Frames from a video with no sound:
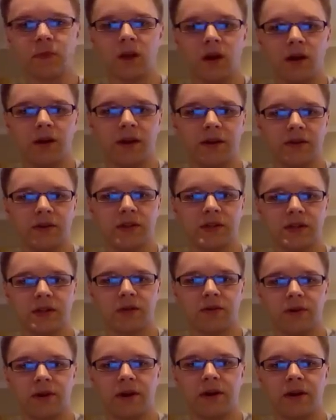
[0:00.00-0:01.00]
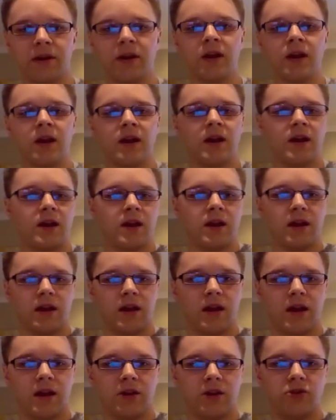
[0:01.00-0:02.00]
I'll get this screen,
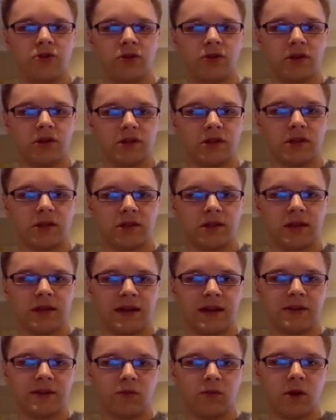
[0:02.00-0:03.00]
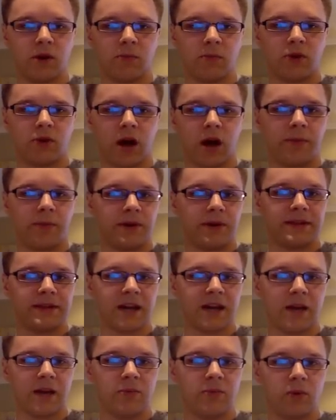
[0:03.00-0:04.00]
and you can select what property
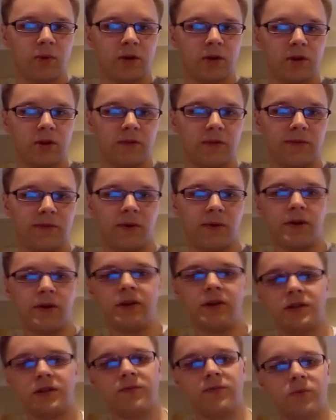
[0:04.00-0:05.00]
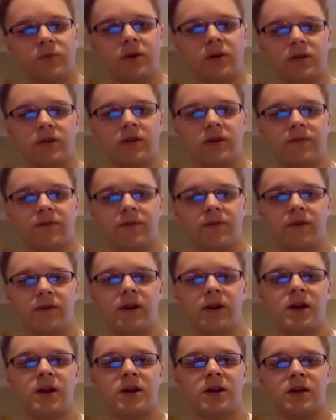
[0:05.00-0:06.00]
type you want to look for. So if you want to look
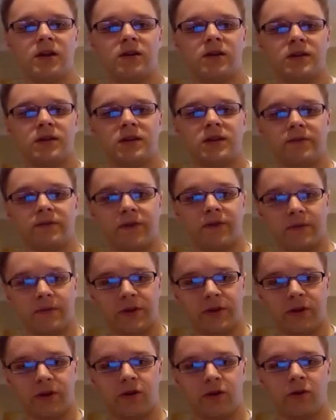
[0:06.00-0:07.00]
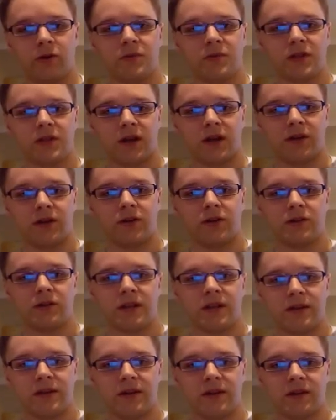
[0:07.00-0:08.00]
for single family homes, condos,
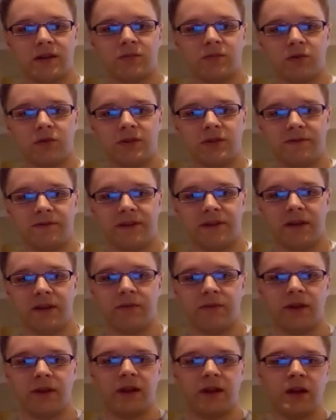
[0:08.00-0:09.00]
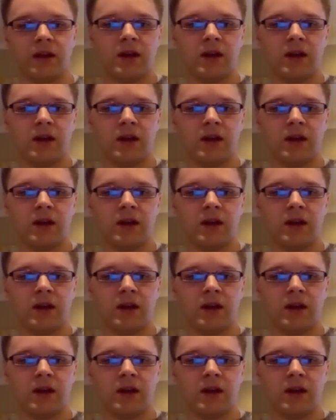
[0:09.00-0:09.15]
townhouse, multifamily,